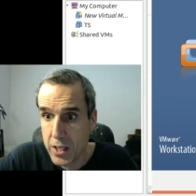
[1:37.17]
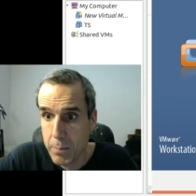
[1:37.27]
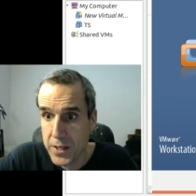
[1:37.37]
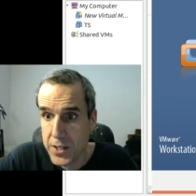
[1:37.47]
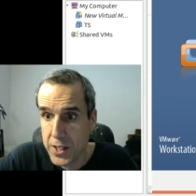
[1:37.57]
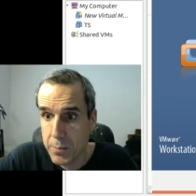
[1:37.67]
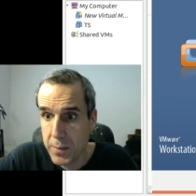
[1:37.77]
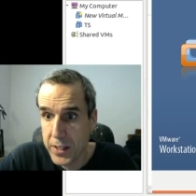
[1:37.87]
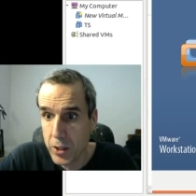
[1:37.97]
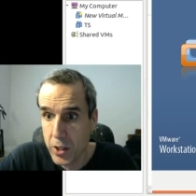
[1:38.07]
PC
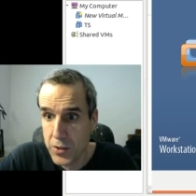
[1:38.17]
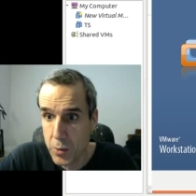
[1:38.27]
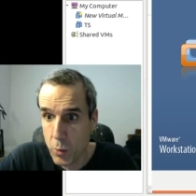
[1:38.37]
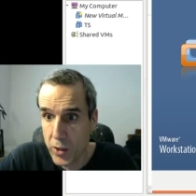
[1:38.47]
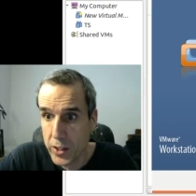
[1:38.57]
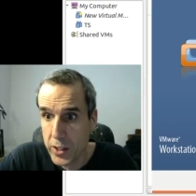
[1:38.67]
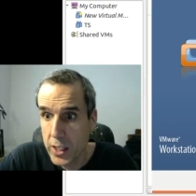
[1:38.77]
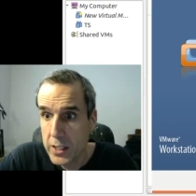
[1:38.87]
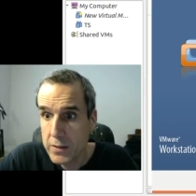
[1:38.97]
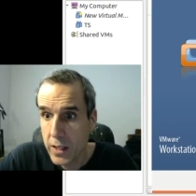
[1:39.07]
Speaker doesn't work,
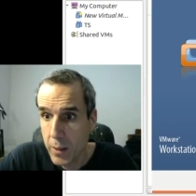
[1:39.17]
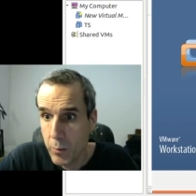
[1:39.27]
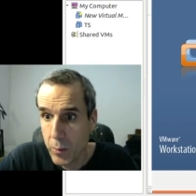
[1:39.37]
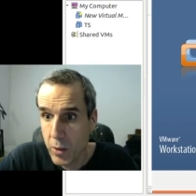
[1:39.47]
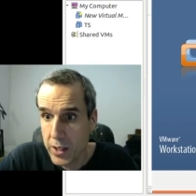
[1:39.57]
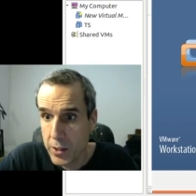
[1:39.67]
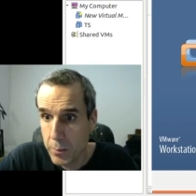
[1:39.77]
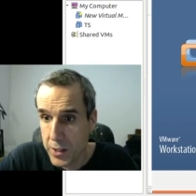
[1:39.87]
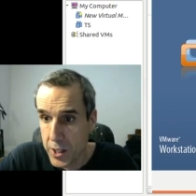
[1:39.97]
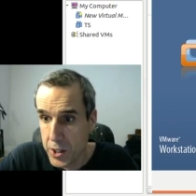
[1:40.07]
and we want to
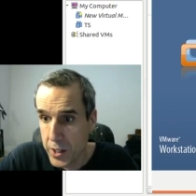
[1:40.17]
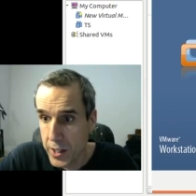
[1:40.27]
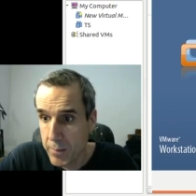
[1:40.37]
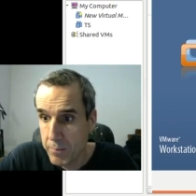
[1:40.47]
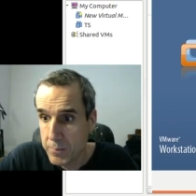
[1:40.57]
petition them.